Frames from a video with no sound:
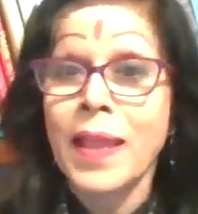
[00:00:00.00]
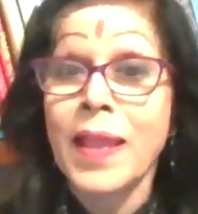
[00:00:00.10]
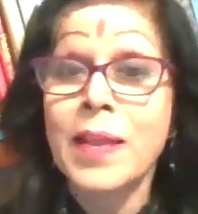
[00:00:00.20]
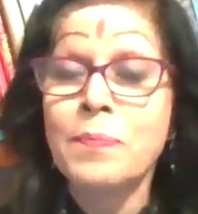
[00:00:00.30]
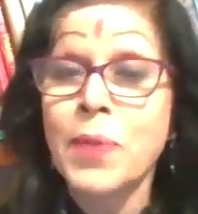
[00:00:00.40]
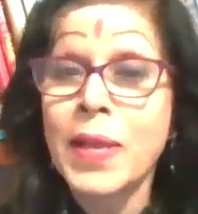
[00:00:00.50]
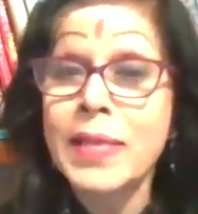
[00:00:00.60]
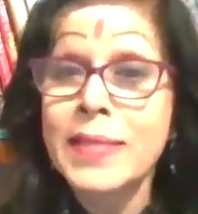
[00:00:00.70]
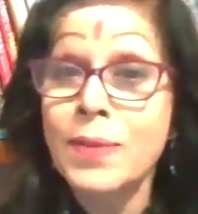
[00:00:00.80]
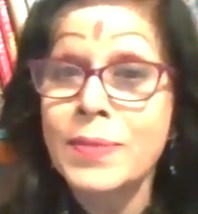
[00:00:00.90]
It
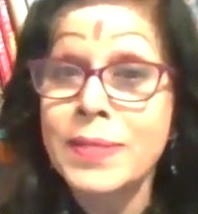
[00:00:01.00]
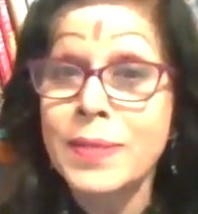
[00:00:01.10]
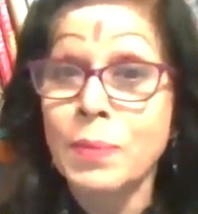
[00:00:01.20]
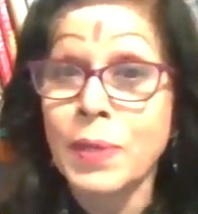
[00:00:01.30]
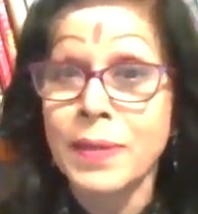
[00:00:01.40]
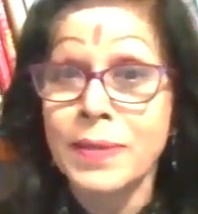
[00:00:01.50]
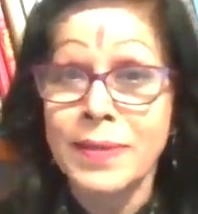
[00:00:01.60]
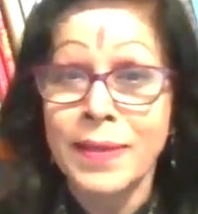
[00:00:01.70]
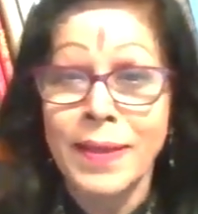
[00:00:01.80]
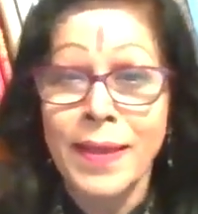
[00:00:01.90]
brings out stability.
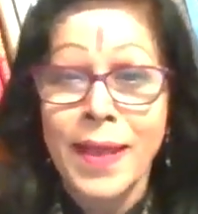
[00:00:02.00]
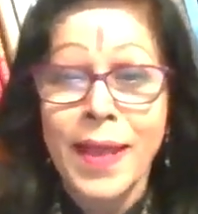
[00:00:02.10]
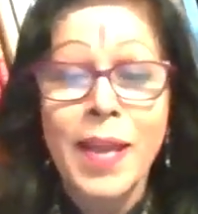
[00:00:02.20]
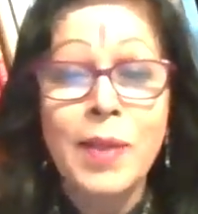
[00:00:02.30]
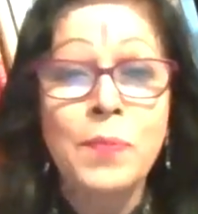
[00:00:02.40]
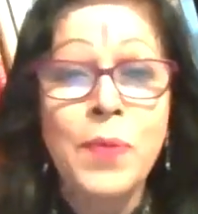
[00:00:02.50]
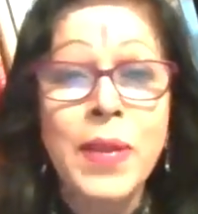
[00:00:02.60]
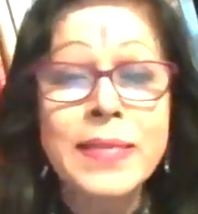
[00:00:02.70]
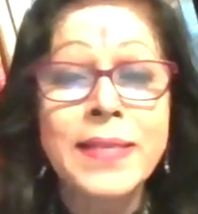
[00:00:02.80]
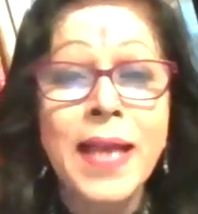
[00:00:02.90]
It
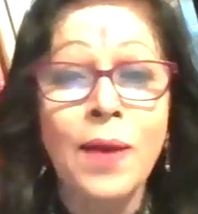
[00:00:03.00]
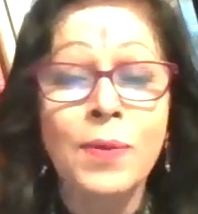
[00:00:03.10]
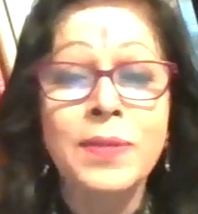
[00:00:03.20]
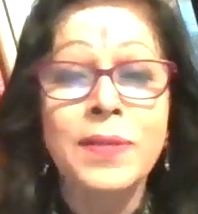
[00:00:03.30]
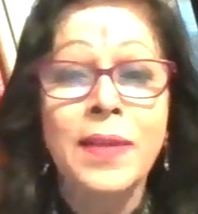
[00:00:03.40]
brings out